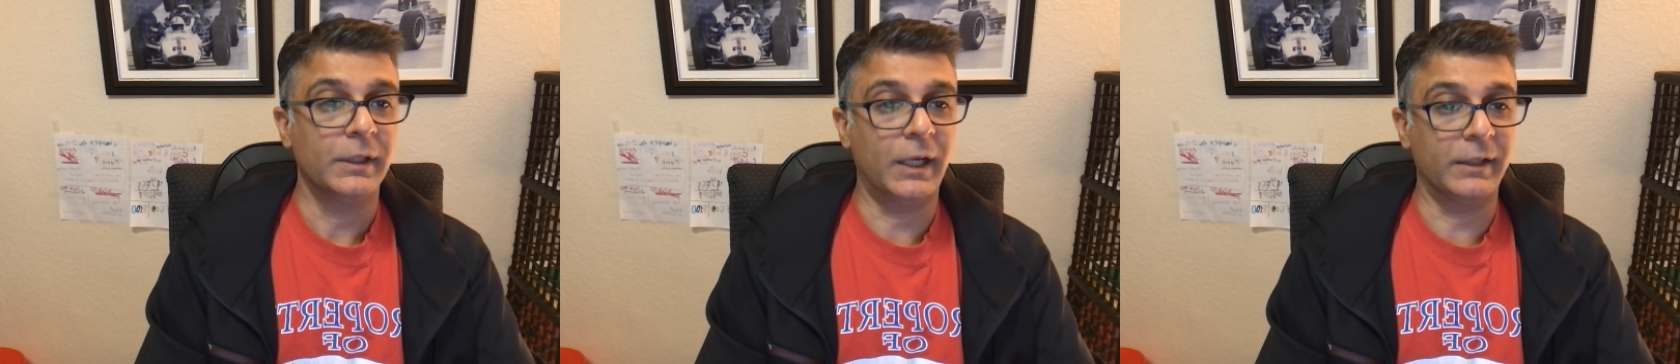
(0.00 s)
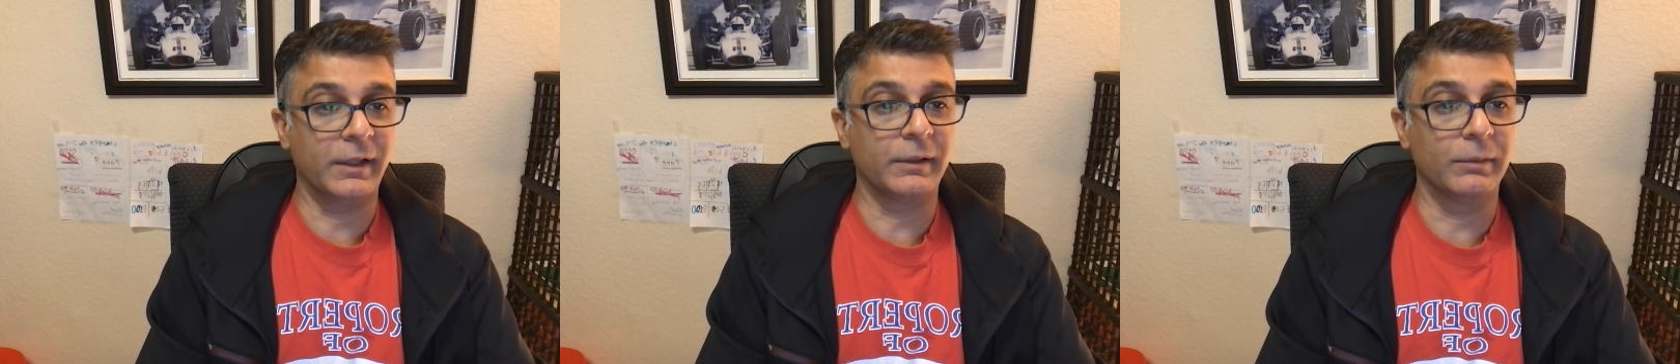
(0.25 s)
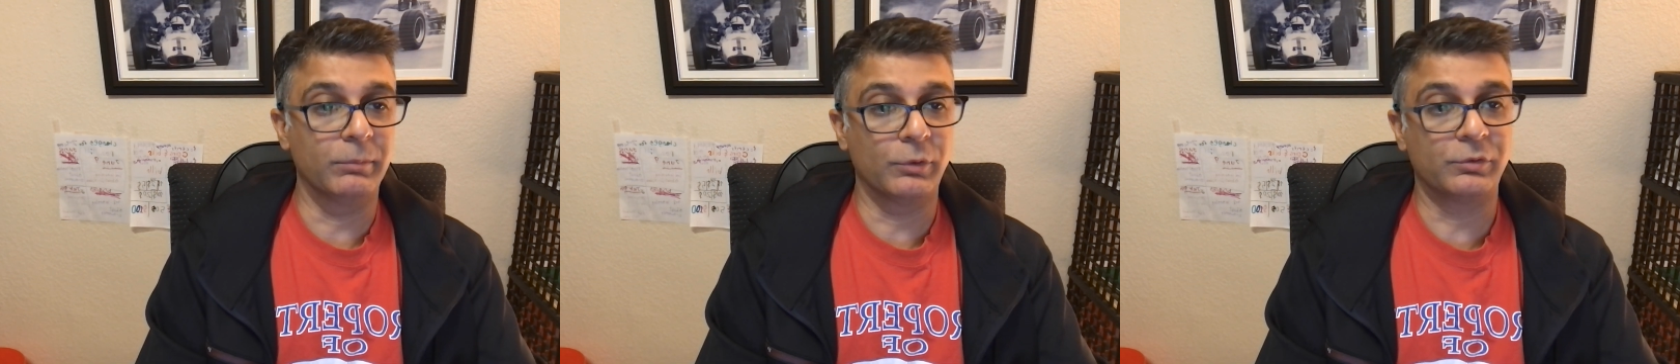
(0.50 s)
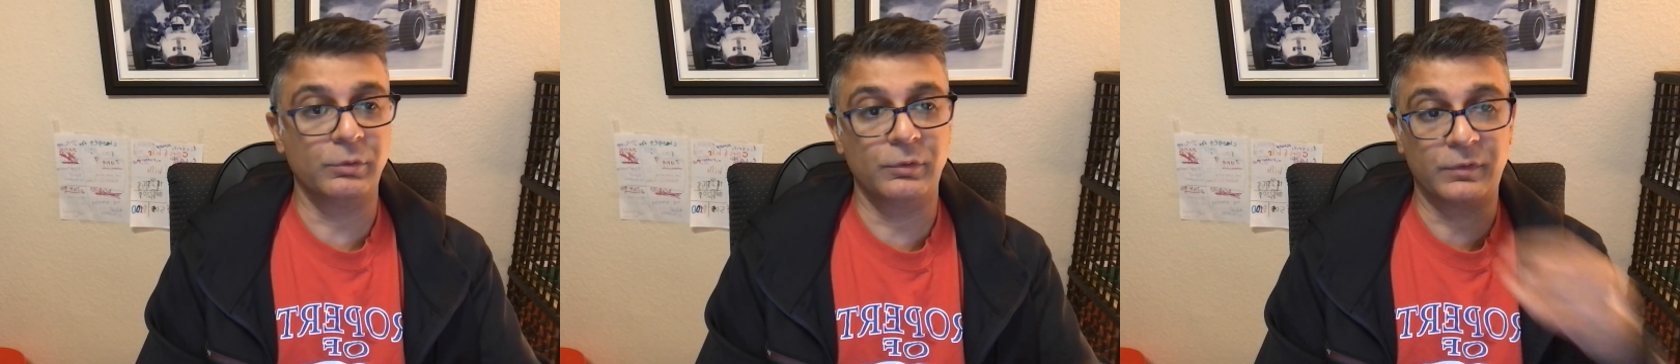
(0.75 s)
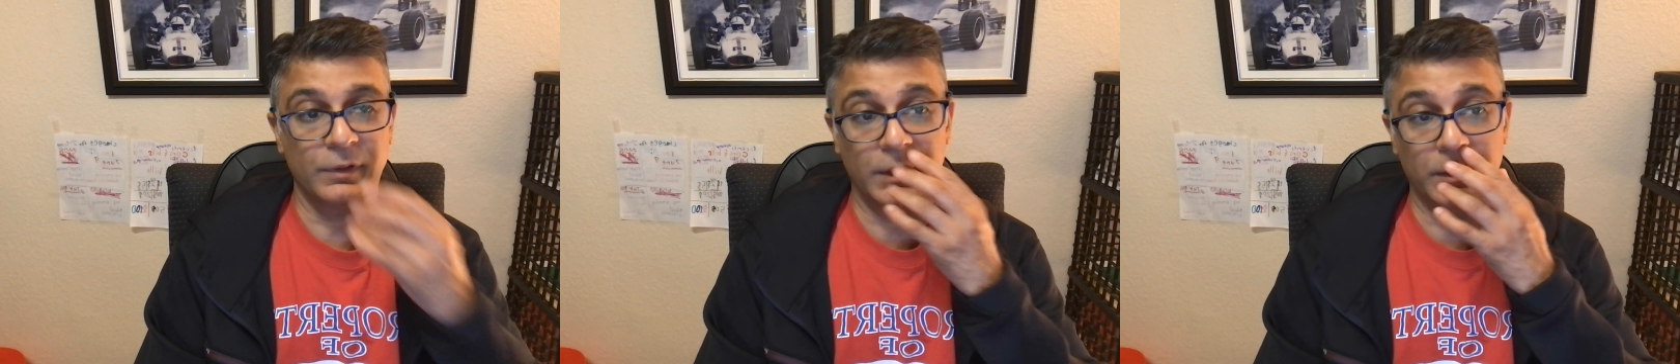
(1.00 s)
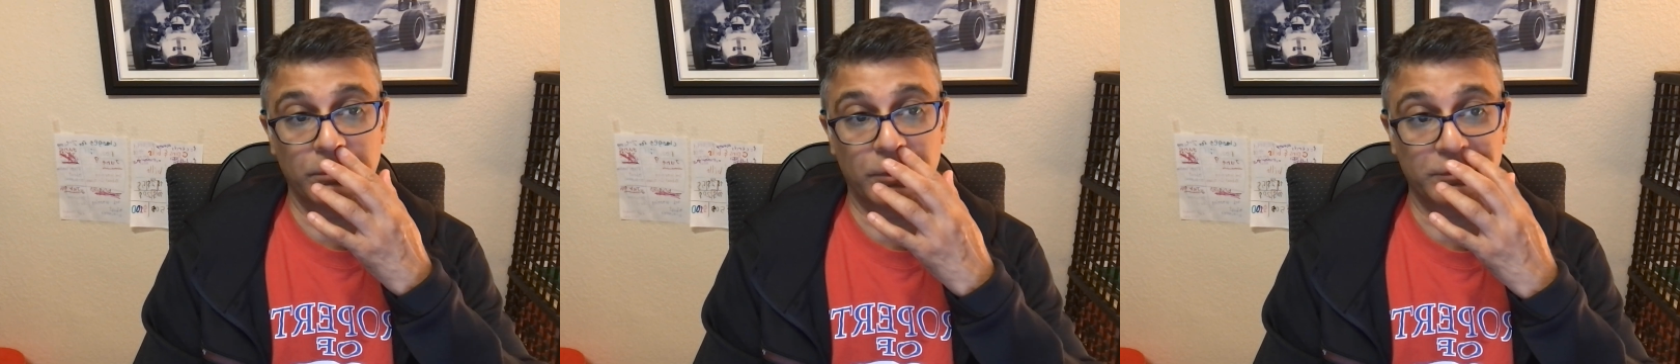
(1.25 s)
I think that most students can
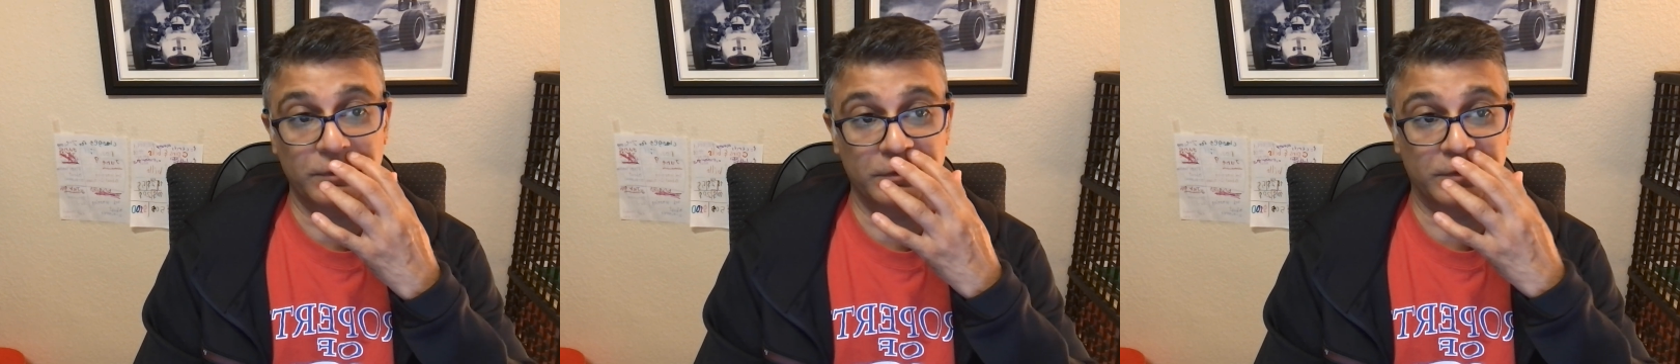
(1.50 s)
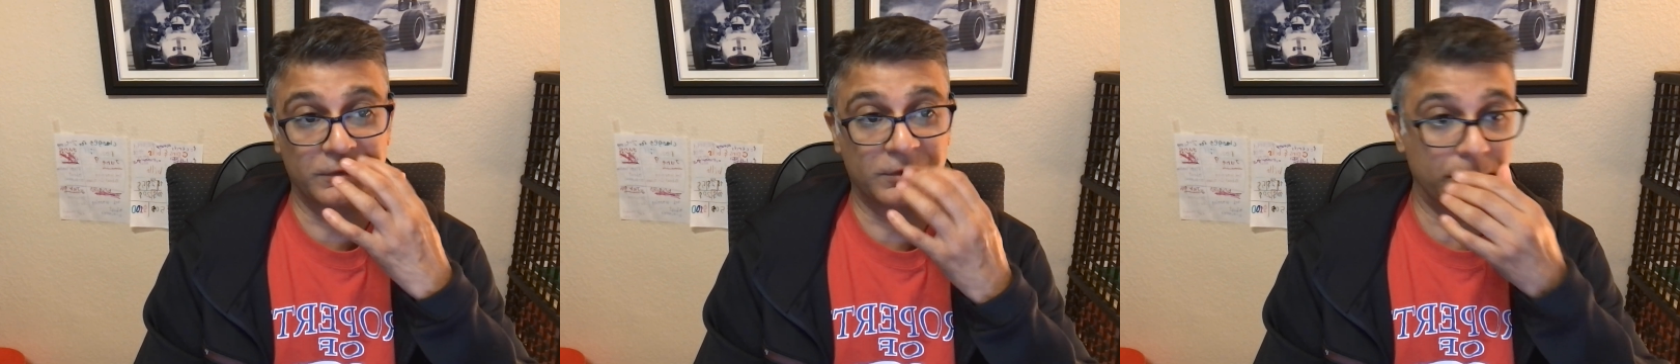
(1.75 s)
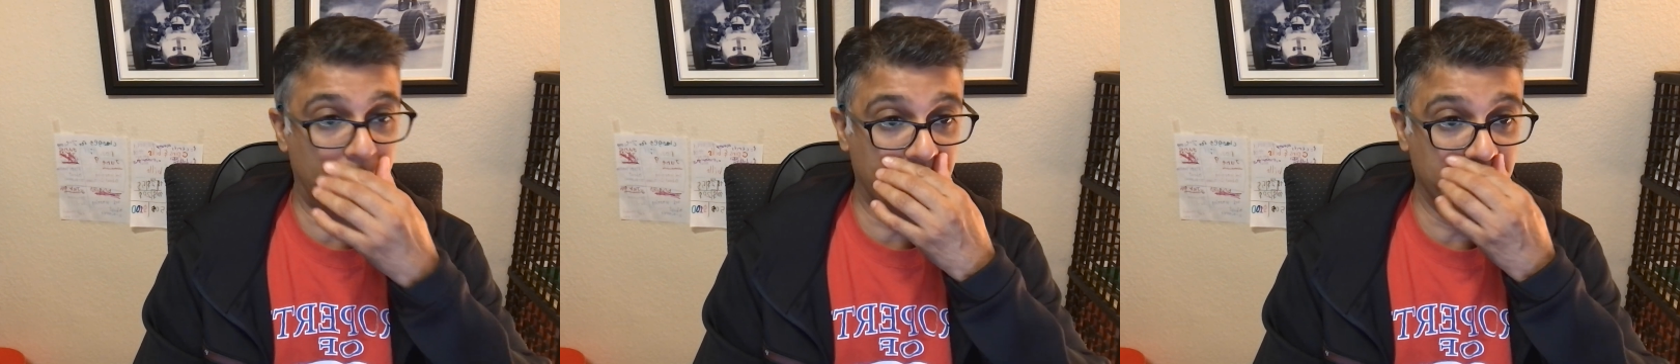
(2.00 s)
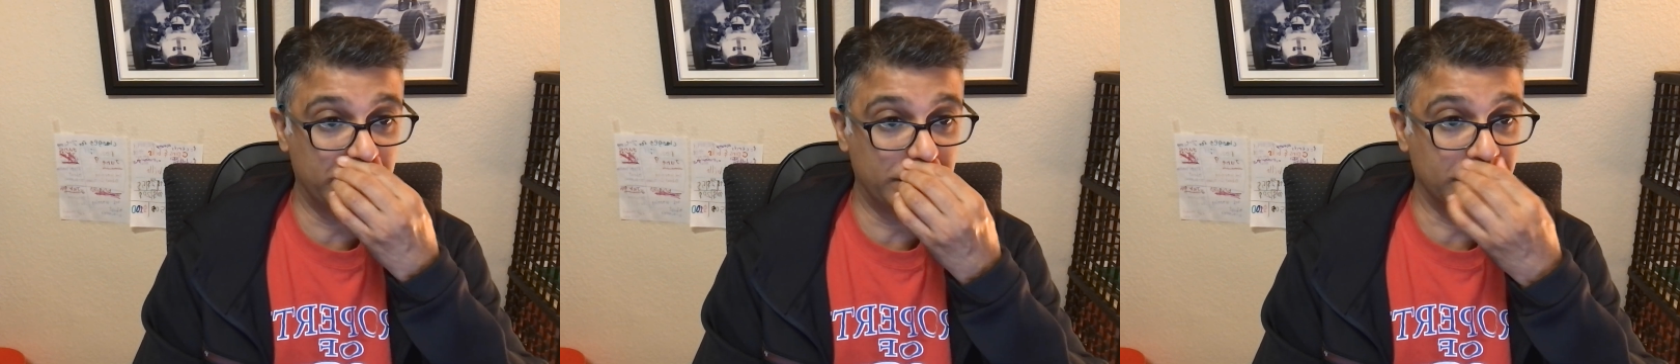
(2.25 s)
get most of the gist about it,